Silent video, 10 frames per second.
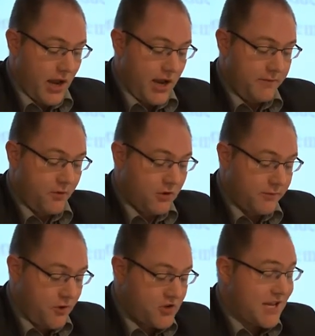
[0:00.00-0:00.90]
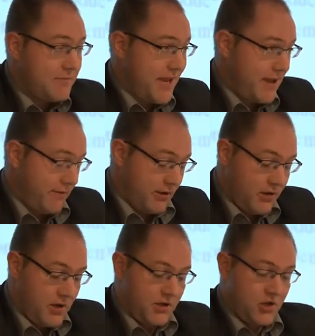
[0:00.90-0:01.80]
and for the first time ever,
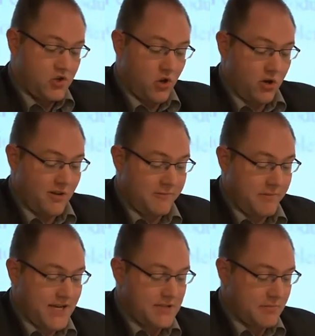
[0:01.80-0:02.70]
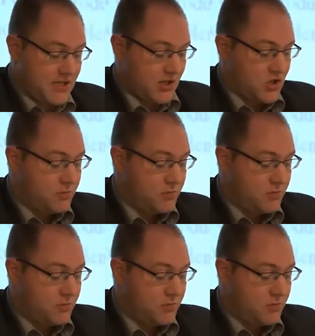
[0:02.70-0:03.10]
the stock of base metal